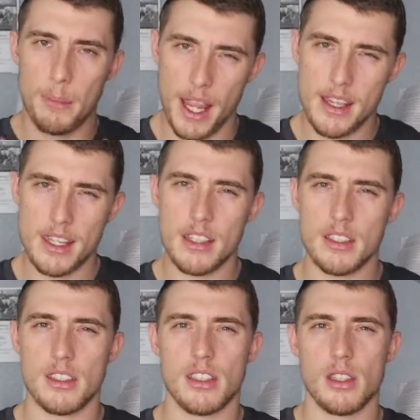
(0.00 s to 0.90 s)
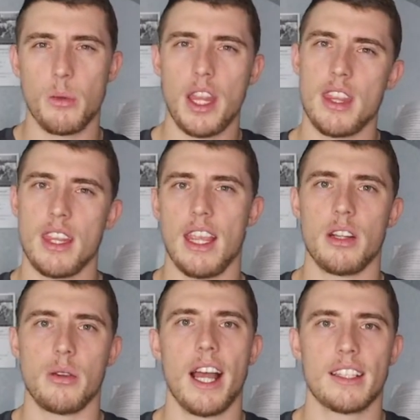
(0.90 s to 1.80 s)
Pay attention to the way that they
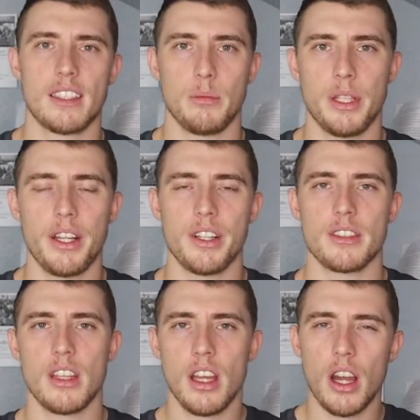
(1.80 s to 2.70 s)
interact with the players.